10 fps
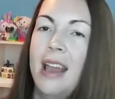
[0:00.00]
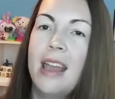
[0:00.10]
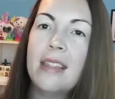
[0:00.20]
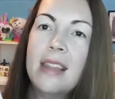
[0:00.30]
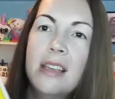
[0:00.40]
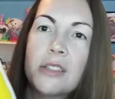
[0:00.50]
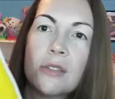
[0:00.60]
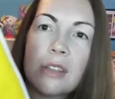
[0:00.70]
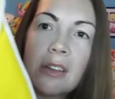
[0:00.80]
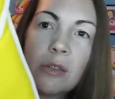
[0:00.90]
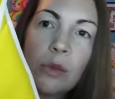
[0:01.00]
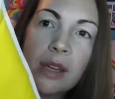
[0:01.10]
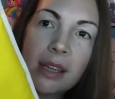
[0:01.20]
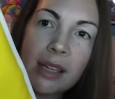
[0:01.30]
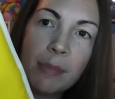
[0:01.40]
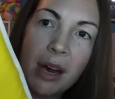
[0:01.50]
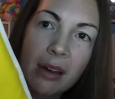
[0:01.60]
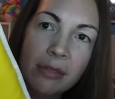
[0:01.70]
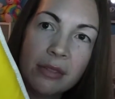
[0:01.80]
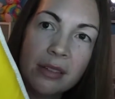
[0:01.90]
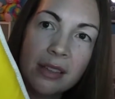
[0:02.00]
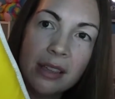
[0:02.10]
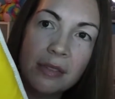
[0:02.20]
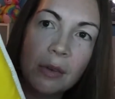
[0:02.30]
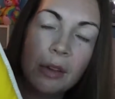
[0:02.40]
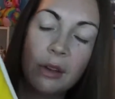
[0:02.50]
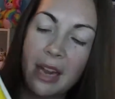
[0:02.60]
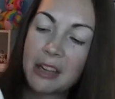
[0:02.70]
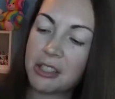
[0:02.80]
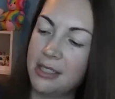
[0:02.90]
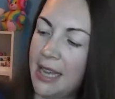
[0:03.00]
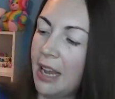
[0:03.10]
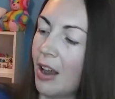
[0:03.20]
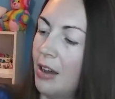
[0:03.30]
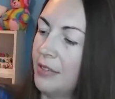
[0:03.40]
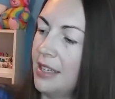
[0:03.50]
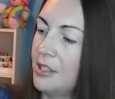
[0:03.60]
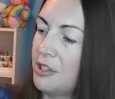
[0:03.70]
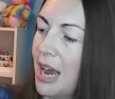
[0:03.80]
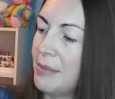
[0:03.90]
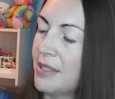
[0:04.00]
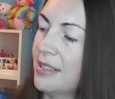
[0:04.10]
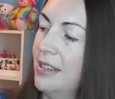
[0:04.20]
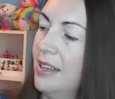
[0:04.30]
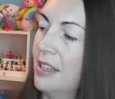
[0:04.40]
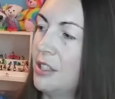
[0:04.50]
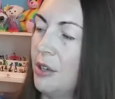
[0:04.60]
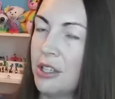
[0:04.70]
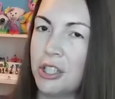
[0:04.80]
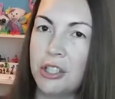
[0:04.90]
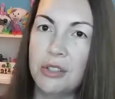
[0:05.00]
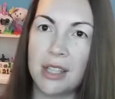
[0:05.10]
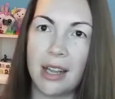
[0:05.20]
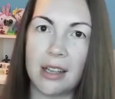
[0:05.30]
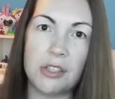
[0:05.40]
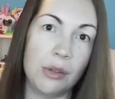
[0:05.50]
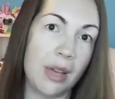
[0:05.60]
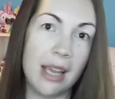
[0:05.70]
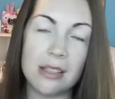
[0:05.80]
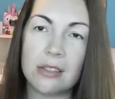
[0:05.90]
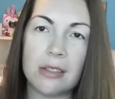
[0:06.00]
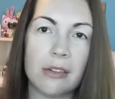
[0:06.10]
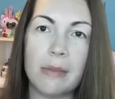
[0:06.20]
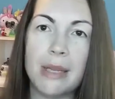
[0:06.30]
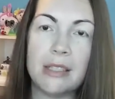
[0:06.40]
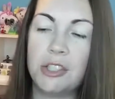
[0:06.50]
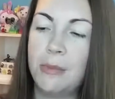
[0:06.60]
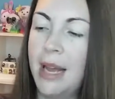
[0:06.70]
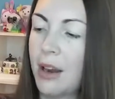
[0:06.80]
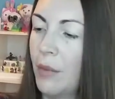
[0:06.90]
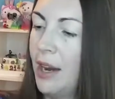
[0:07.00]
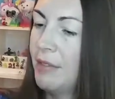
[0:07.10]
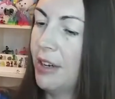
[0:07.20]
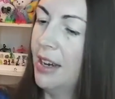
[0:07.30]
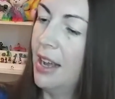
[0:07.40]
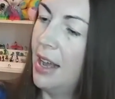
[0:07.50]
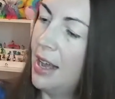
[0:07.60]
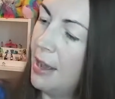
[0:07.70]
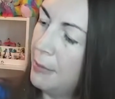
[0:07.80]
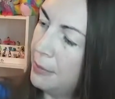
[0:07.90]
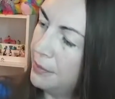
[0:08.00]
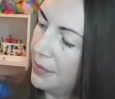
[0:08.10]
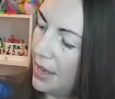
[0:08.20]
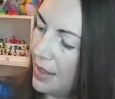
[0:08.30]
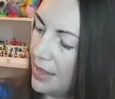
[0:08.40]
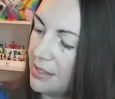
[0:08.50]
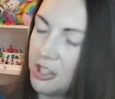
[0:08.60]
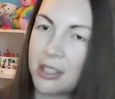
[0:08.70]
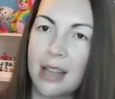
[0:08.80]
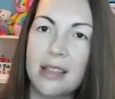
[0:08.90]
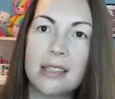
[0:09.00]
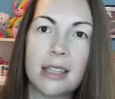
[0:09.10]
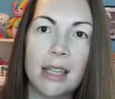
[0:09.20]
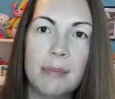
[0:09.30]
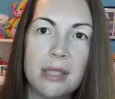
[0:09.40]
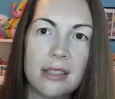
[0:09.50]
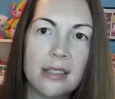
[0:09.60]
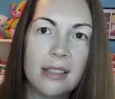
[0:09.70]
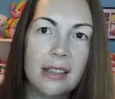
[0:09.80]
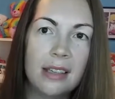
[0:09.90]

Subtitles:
And these would clip off. If you could actually take off these straps, so you could just use it like a suitcase or a messenger bag or whatever. And then it's just got these clips.